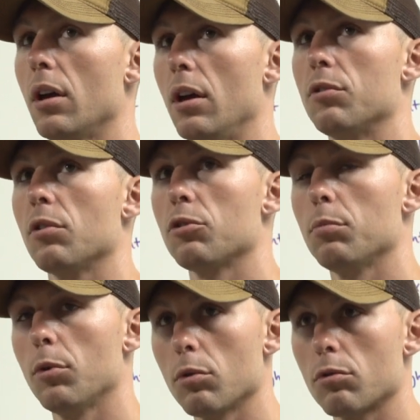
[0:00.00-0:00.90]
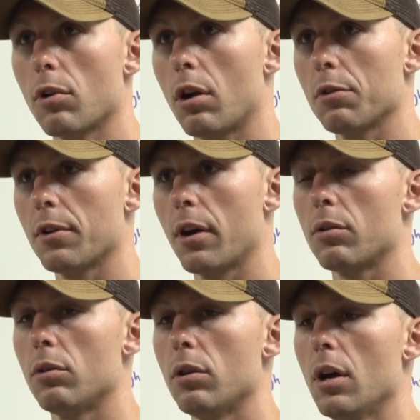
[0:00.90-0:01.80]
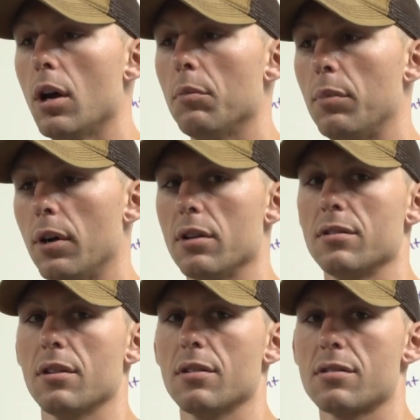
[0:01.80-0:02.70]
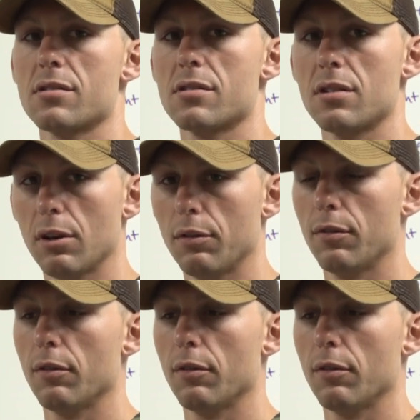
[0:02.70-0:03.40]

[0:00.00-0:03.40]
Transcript: It's a smooth draw cycle, but it's stiff.